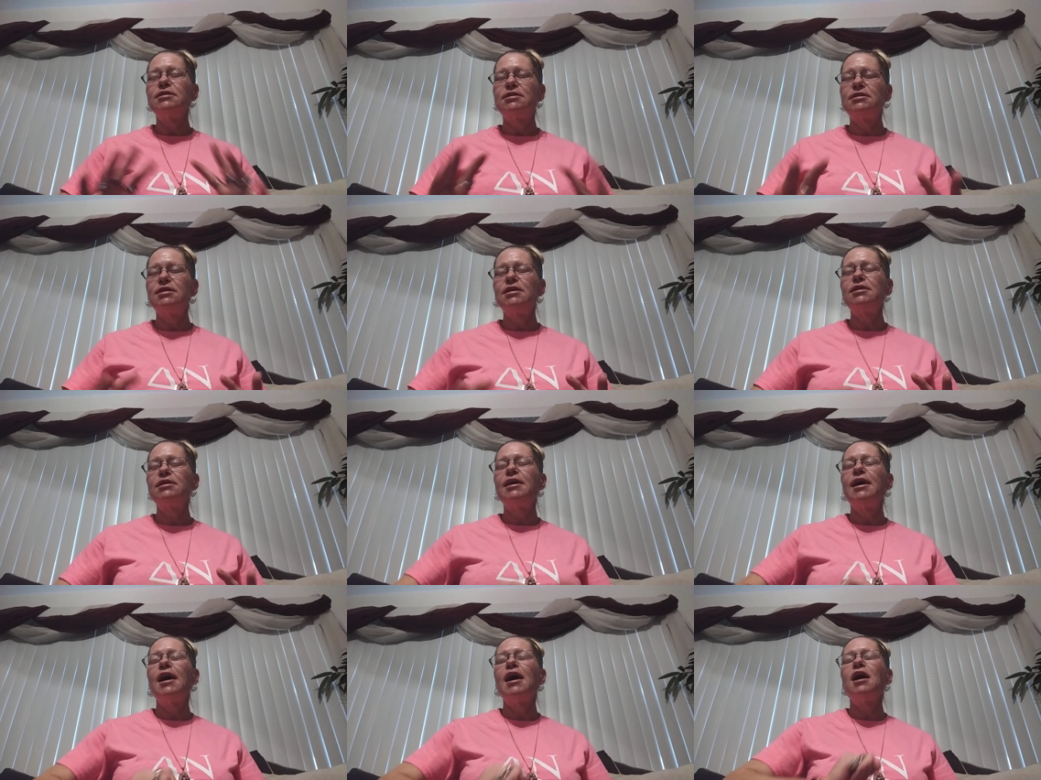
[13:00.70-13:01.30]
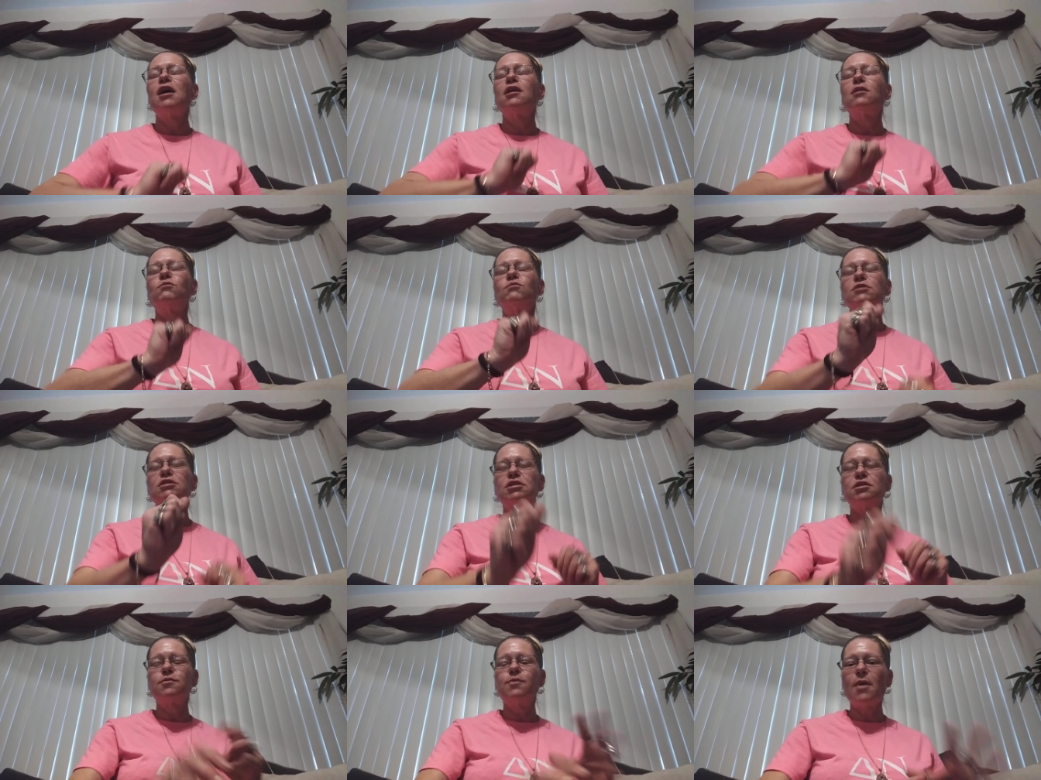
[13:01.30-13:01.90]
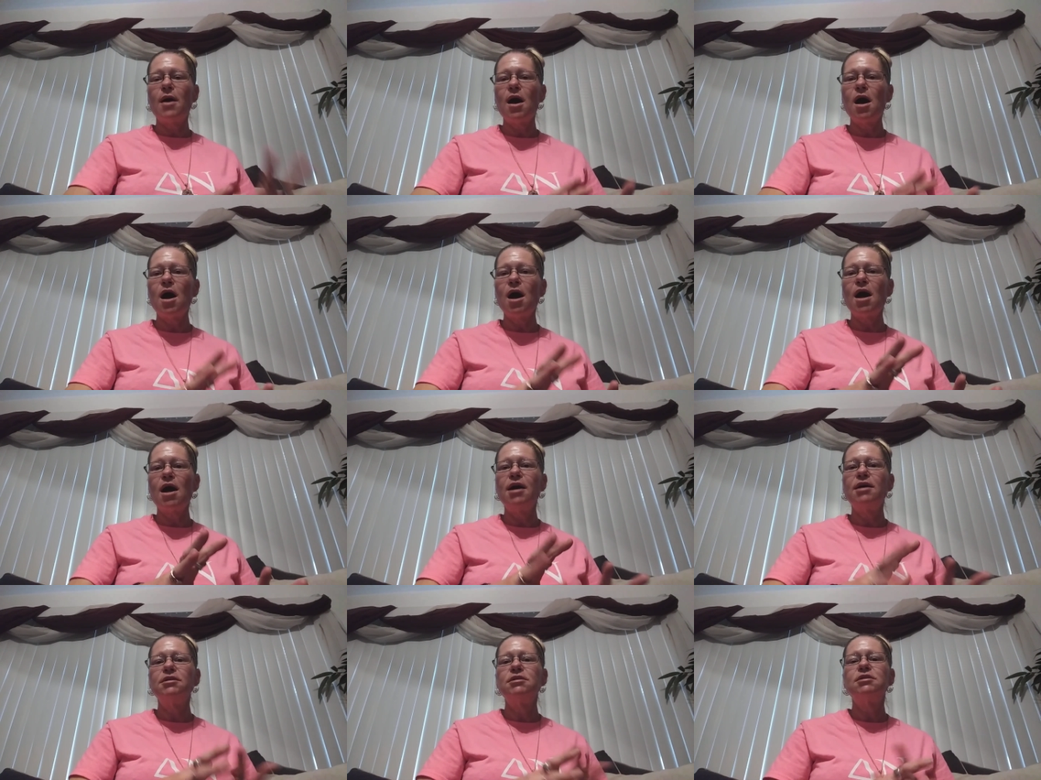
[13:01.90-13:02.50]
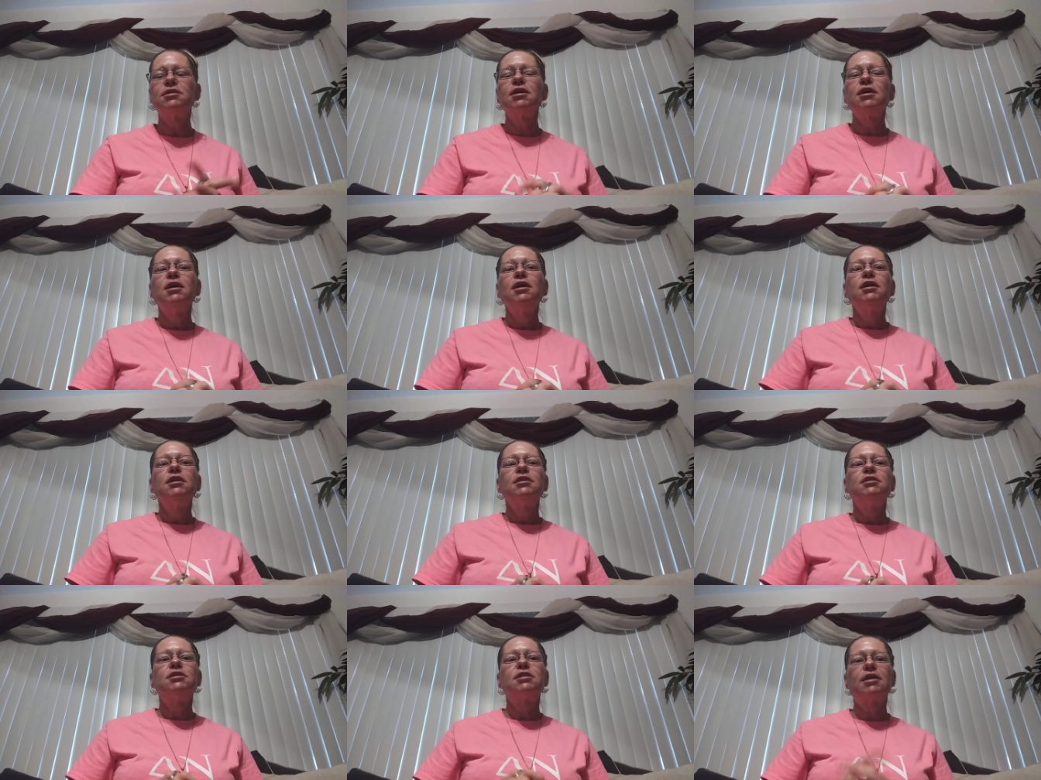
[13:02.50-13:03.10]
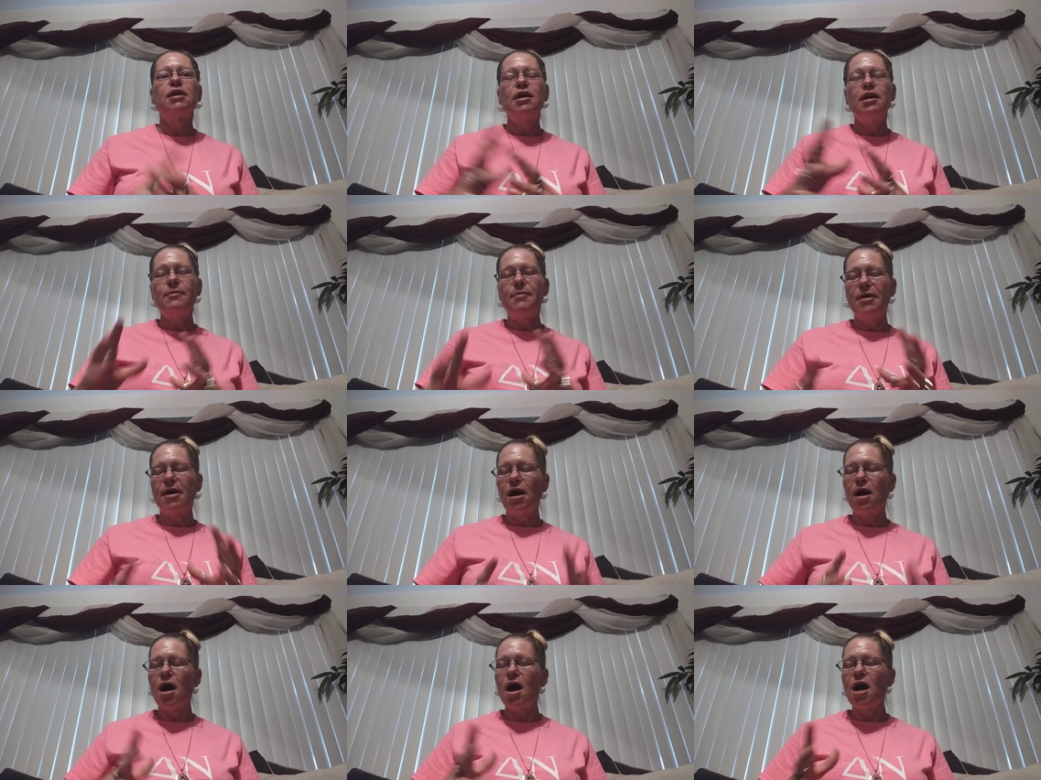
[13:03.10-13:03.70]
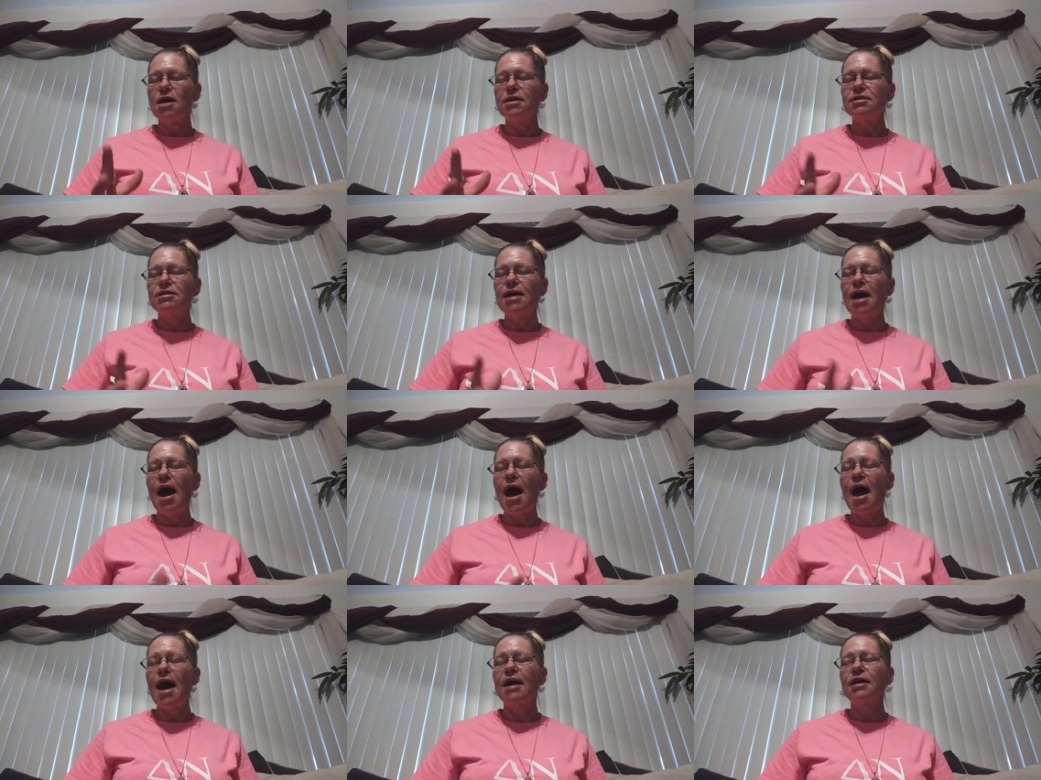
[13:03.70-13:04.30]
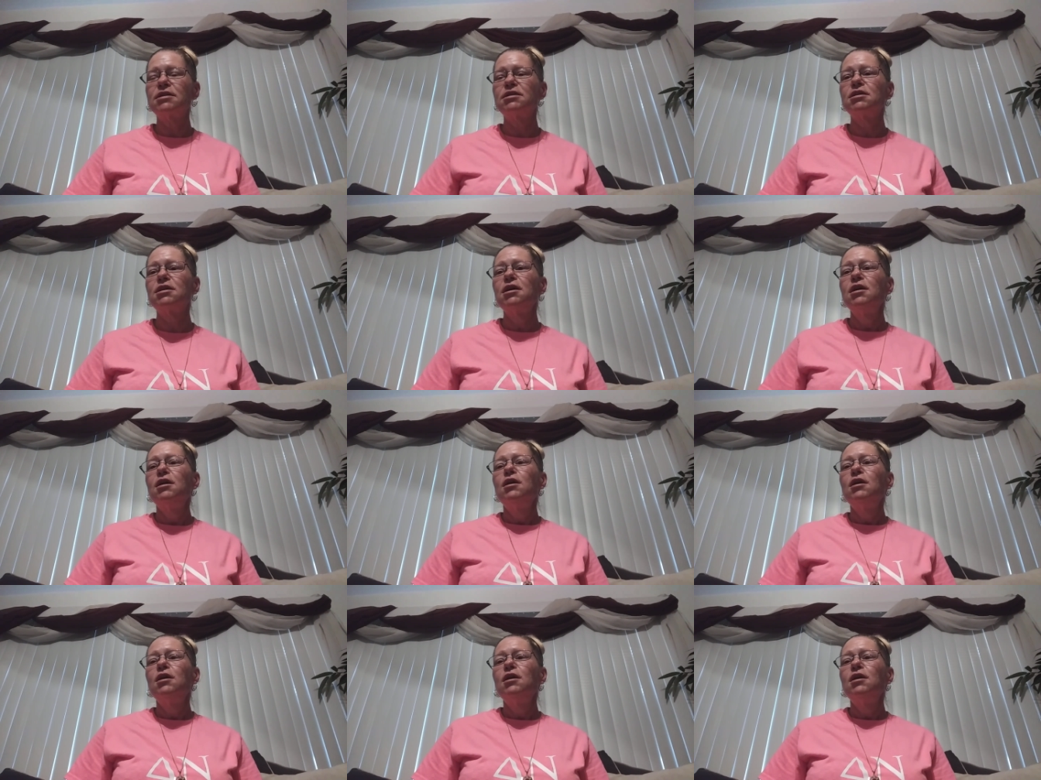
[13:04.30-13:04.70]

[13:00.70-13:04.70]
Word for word: sit down and respond keep in contact.